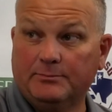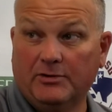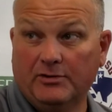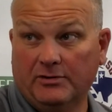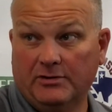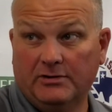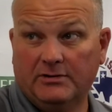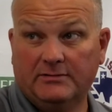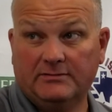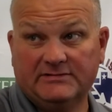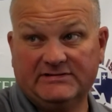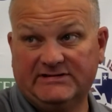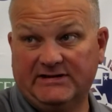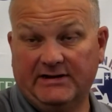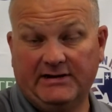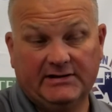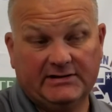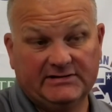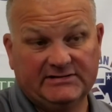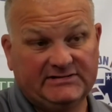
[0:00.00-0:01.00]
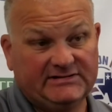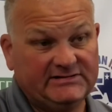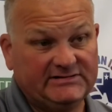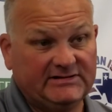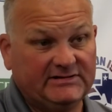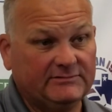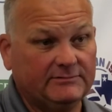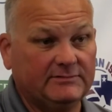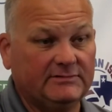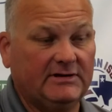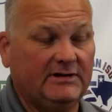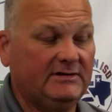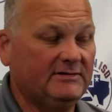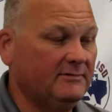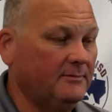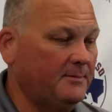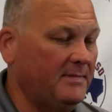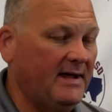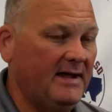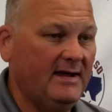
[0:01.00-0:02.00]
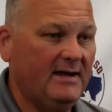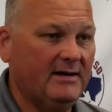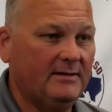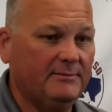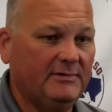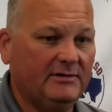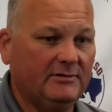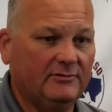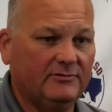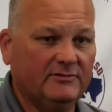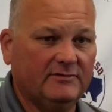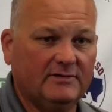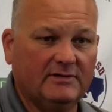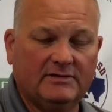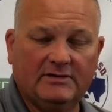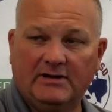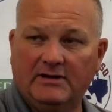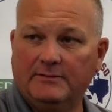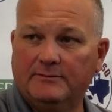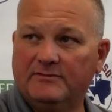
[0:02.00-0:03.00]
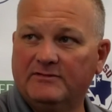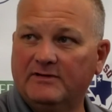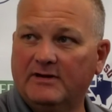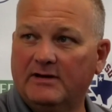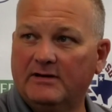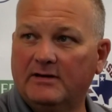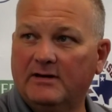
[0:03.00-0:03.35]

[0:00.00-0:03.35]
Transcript: good and steady and consistent when things are bad. I mean, those are the teams that,